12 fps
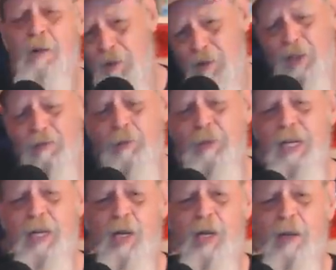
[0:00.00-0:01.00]
Give them an
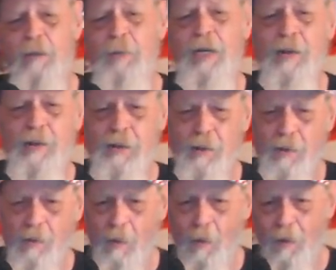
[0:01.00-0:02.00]
ear. Give them a listen.
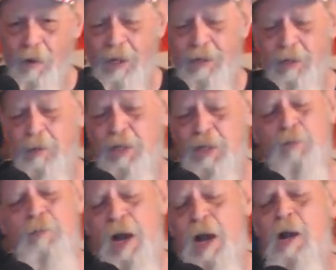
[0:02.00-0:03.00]
Let them
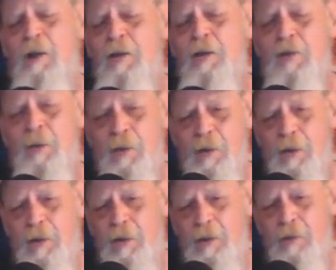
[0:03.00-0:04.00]
inspire you,
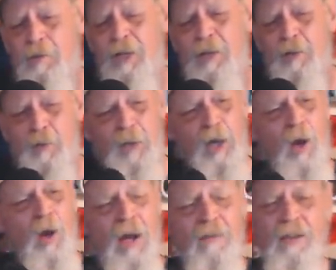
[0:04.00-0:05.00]
because we
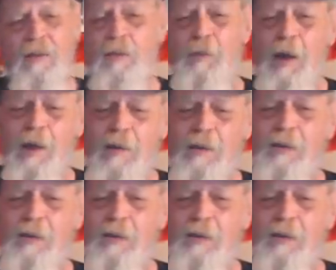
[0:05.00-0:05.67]
all have to inspire this